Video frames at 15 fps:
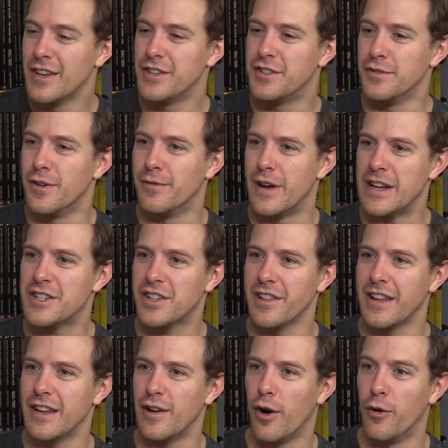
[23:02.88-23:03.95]
to
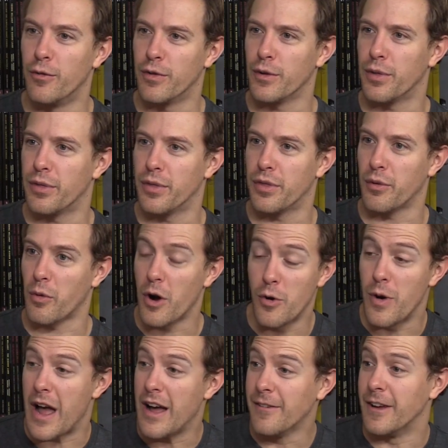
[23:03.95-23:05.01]
eventually overthrow
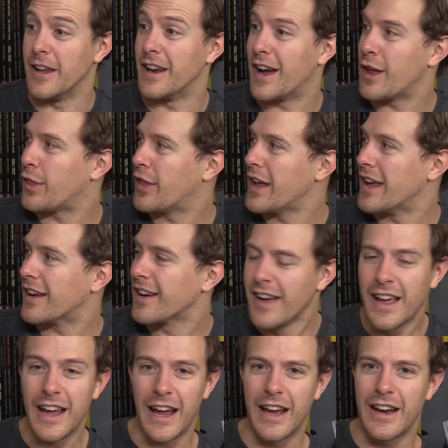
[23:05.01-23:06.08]
heaven, I think.
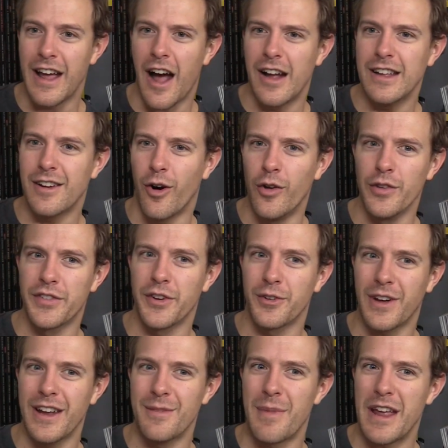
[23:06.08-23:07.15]
And it also
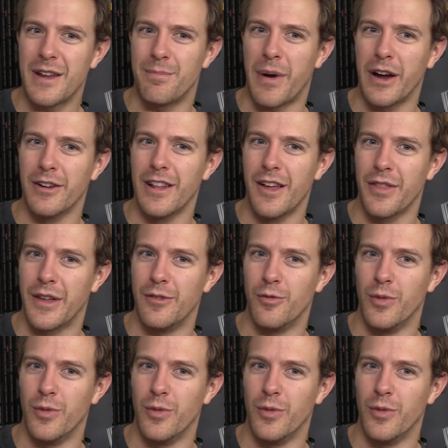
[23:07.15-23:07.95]
kind of made a parallel that